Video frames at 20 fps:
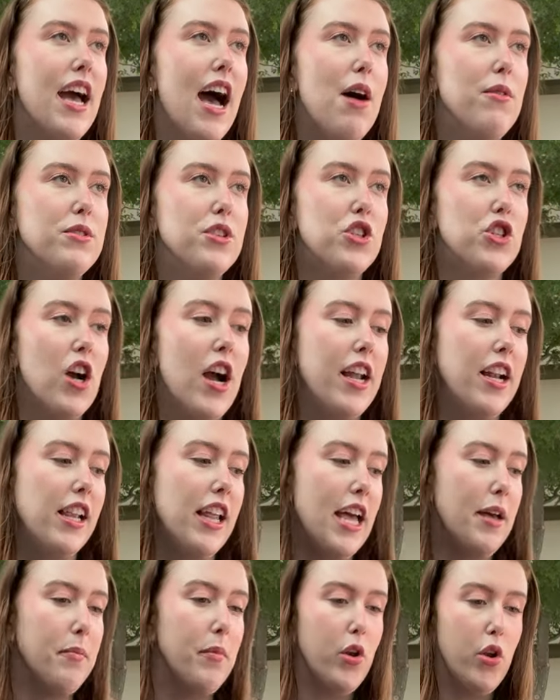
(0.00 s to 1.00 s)
I was trying to
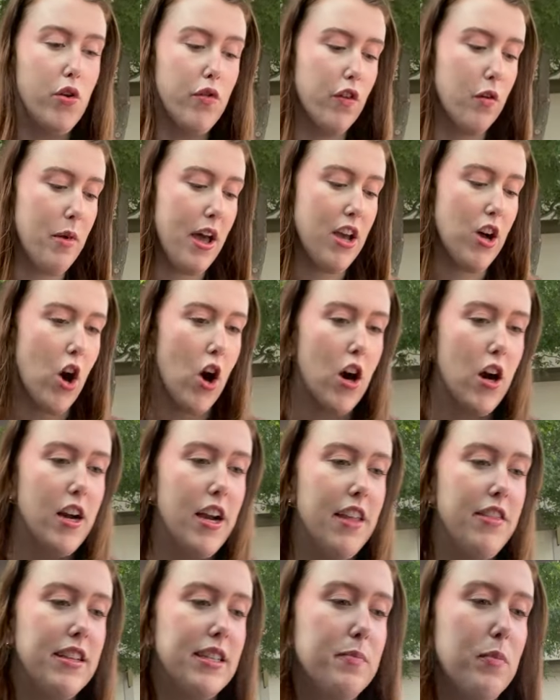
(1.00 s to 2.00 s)
like maneuver my cart
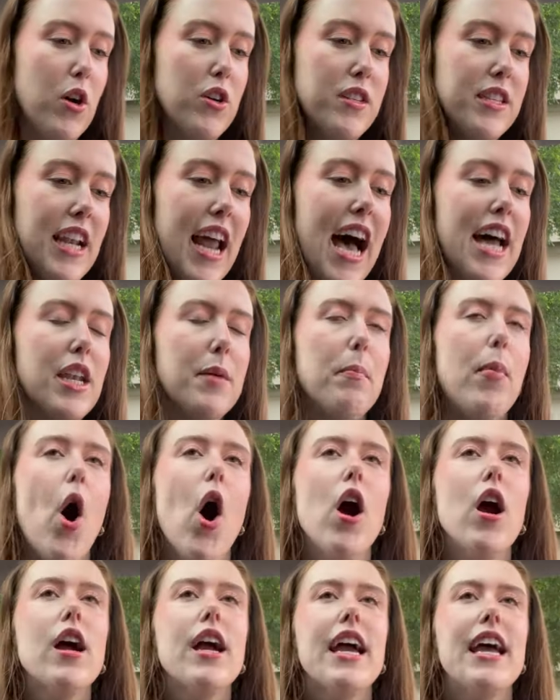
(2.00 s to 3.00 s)
and this person had to
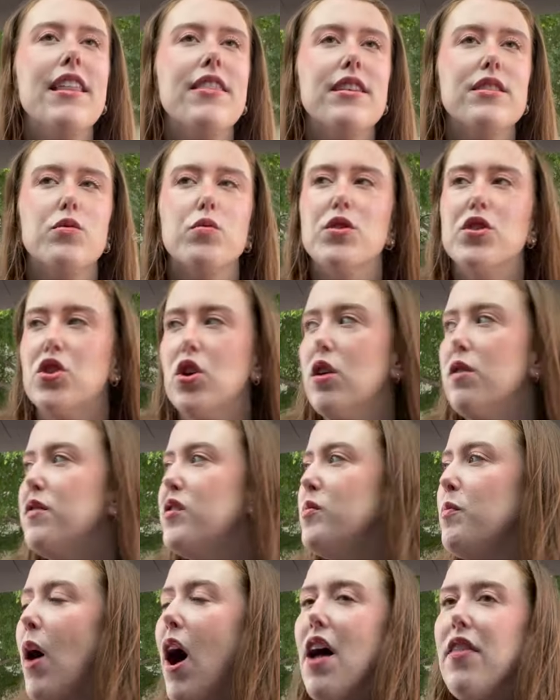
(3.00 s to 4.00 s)
park in this reserve
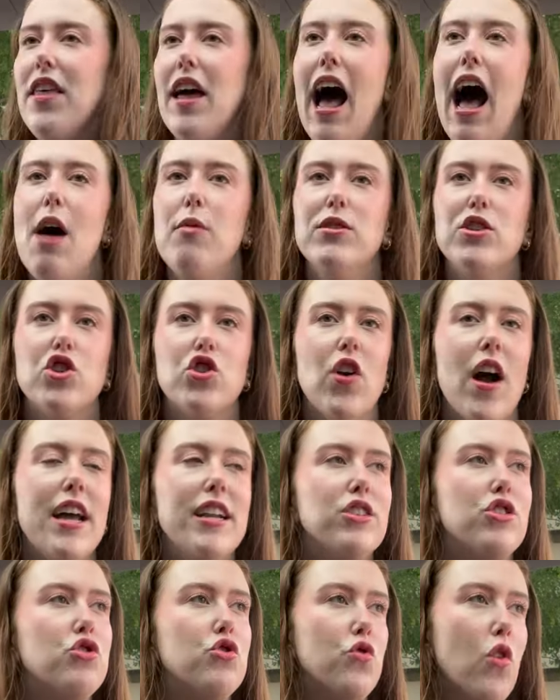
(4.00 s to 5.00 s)
spot that I was trying to
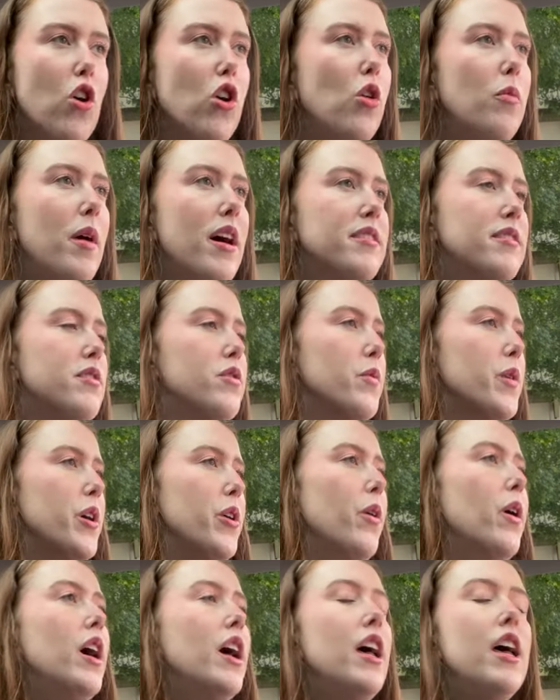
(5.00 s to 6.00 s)
struggle bus
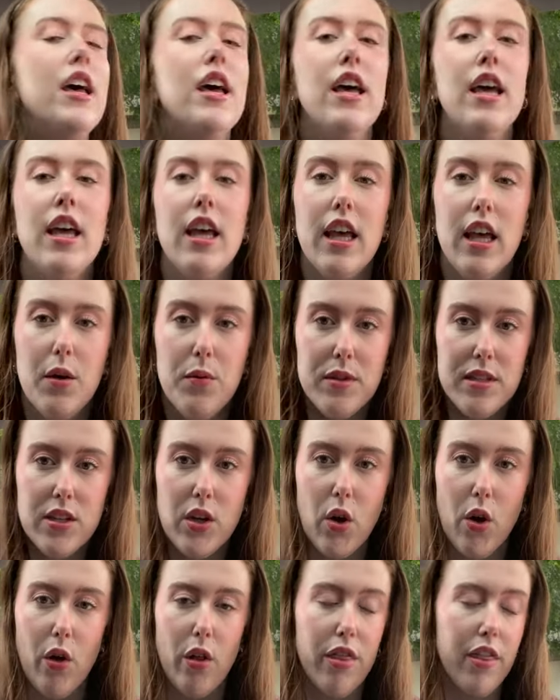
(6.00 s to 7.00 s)
through. It was a
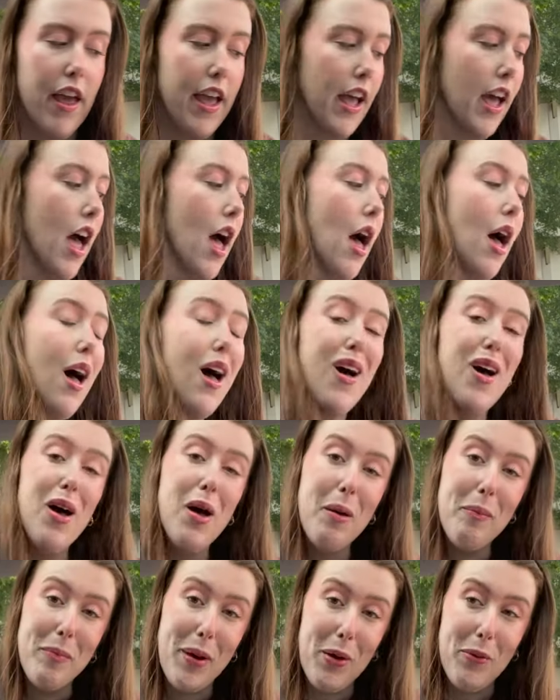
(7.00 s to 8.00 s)
whole thing
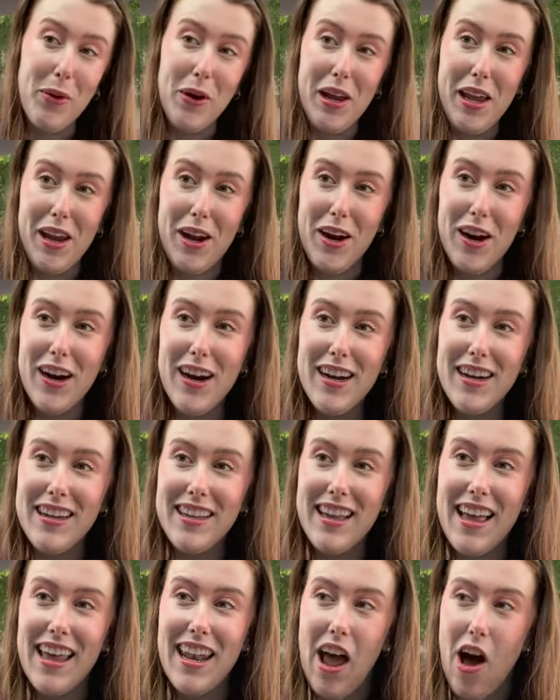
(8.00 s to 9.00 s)
but we're here
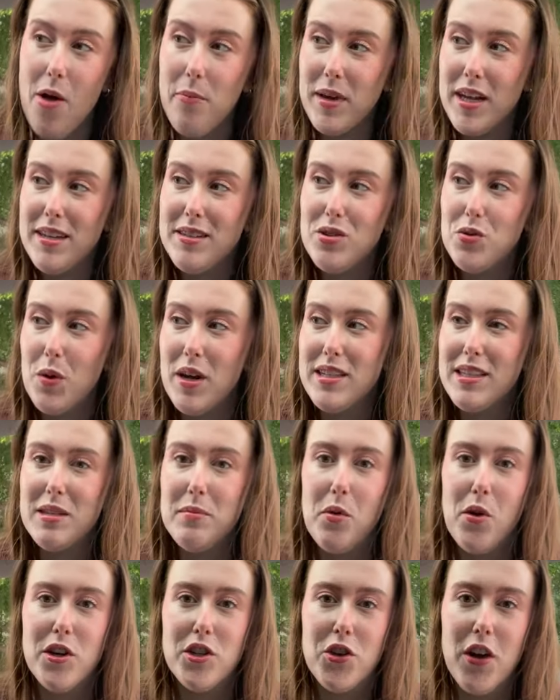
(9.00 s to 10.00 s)
and now I'm gonna sweat some
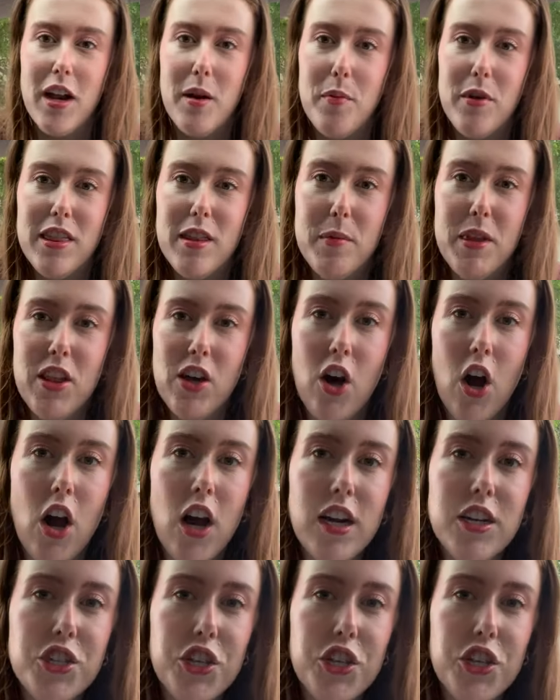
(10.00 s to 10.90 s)
more trying to put them in the cart.